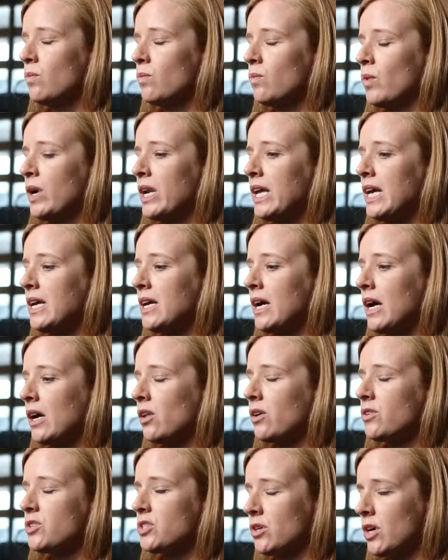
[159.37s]
When he got
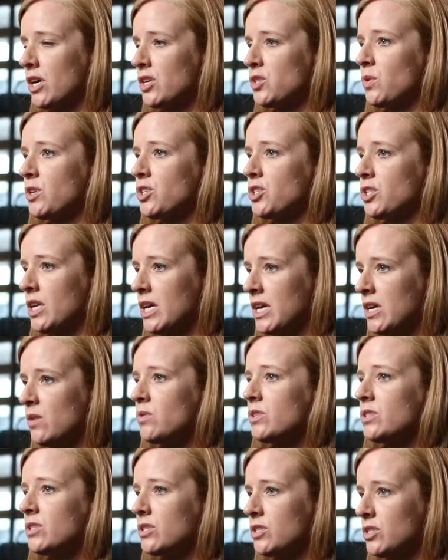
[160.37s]
close to graduation, he
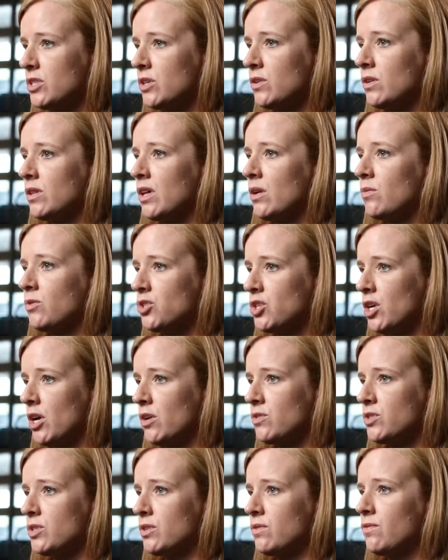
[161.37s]
was the student that was
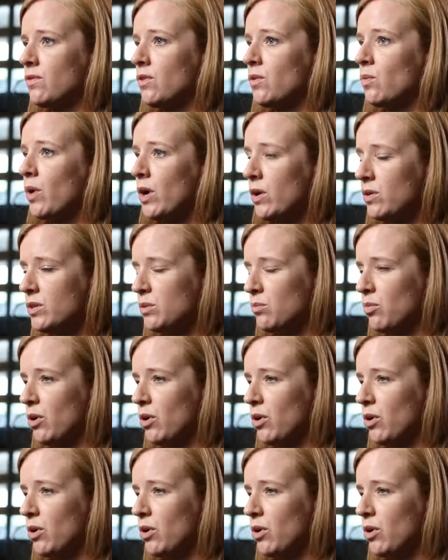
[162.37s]
chosen for the welding